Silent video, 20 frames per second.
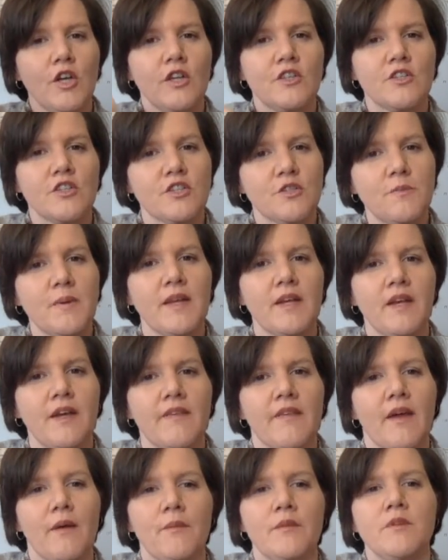So it's a bit like
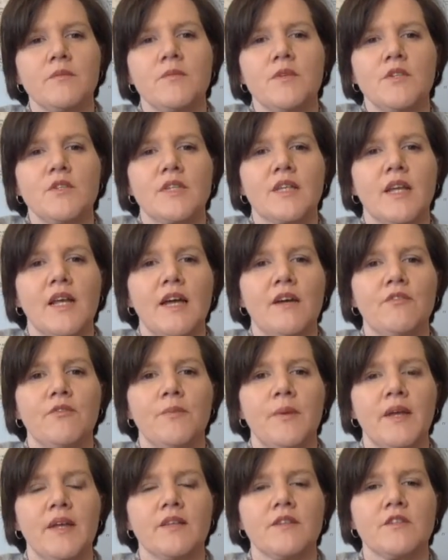that with the musical
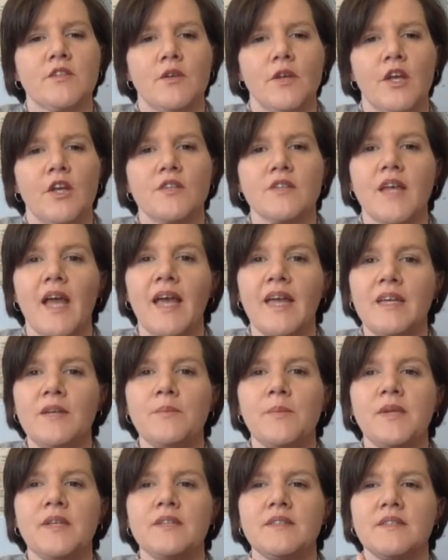alphabet. So it goes A,
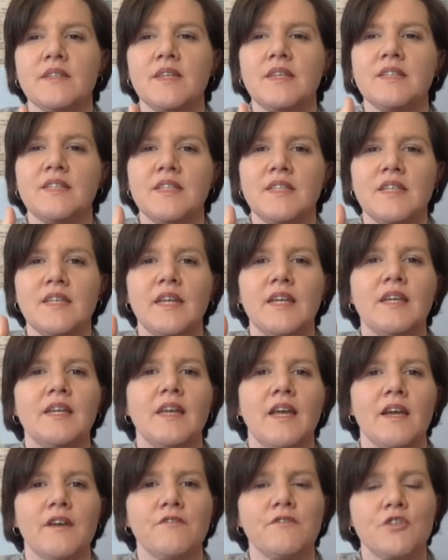B, C, D,
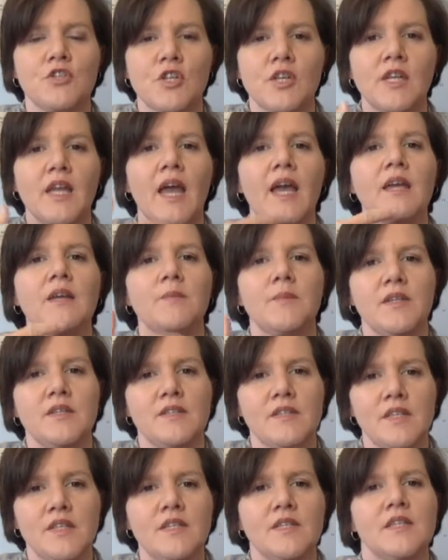E, F, G, A, B,
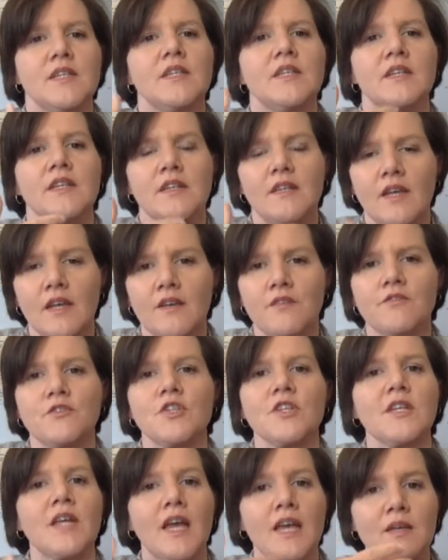C, D, E, F,
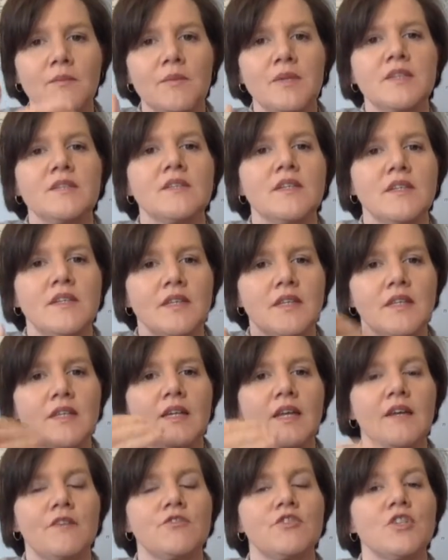G, A, B, C, D,
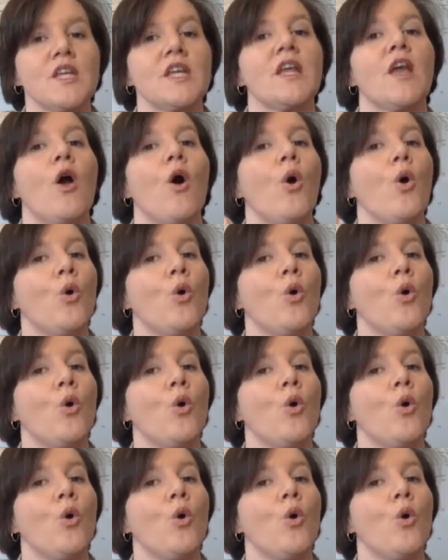E, F, G.